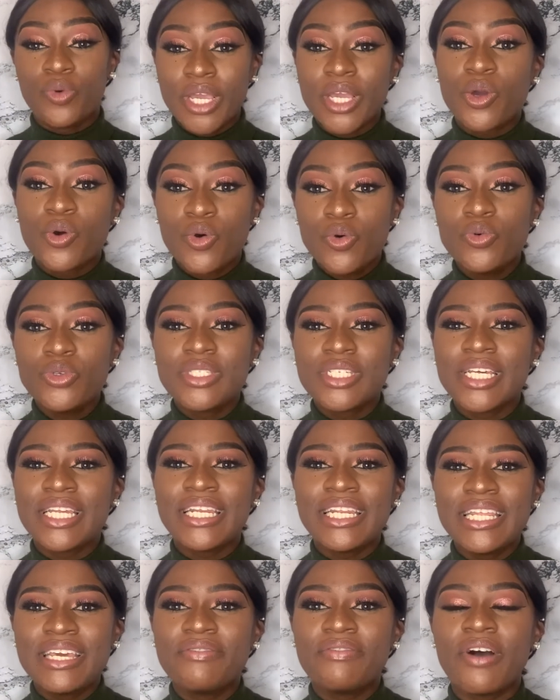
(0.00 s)
We're called to
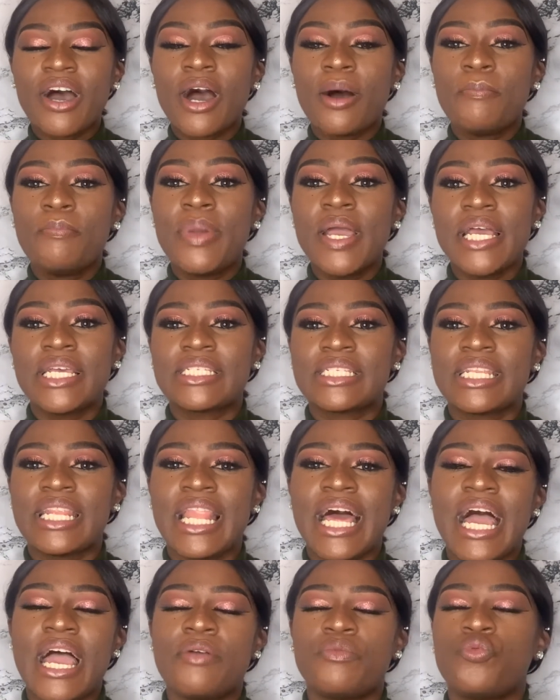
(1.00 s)
live our best
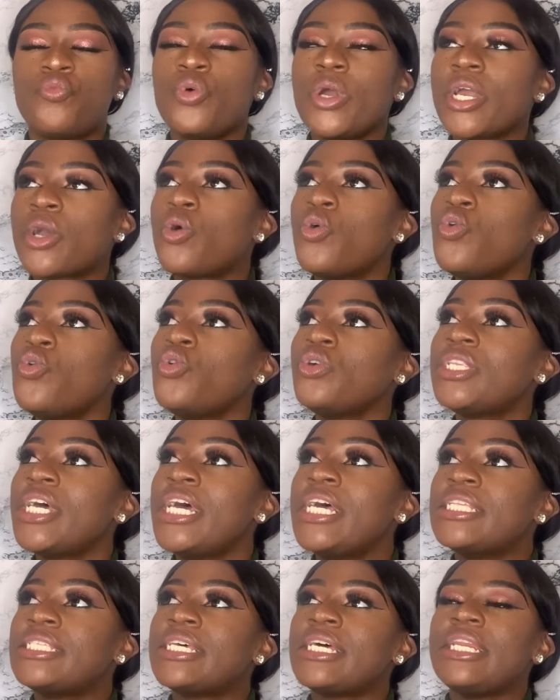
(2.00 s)
life. We're called
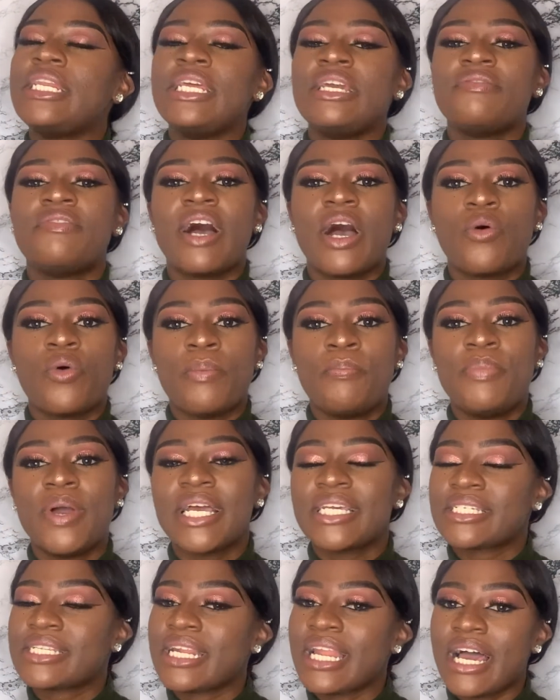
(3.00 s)
to live our
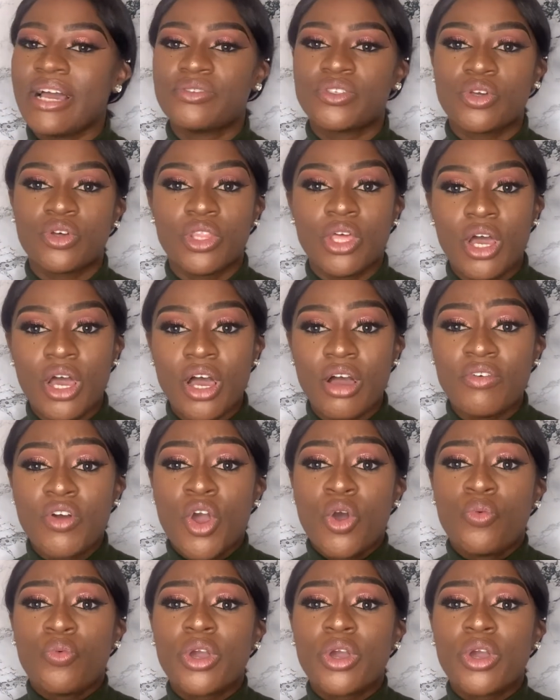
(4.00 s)
best lives on earth.